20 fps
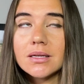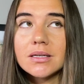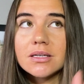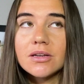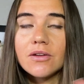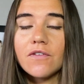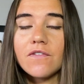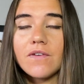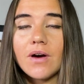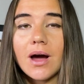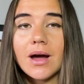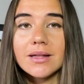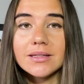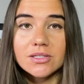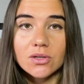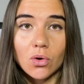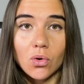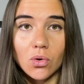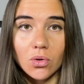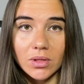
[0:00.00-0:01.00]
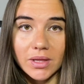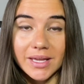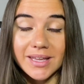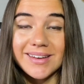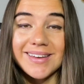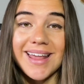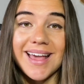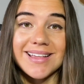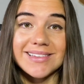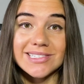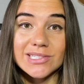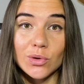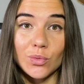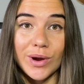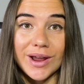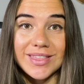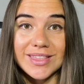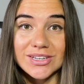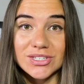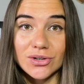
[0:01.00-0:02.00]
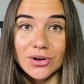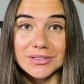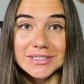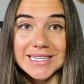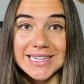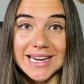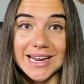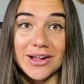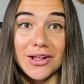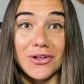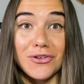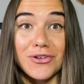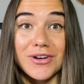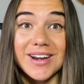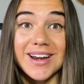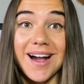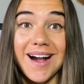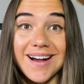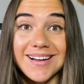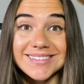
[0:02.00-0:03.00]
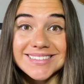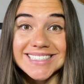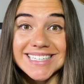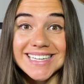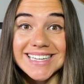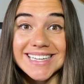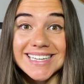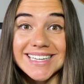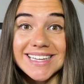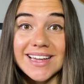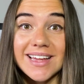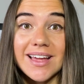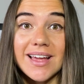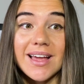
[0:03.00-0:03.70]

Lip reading: defines all in as the way that Dr. Nicola Rinaldi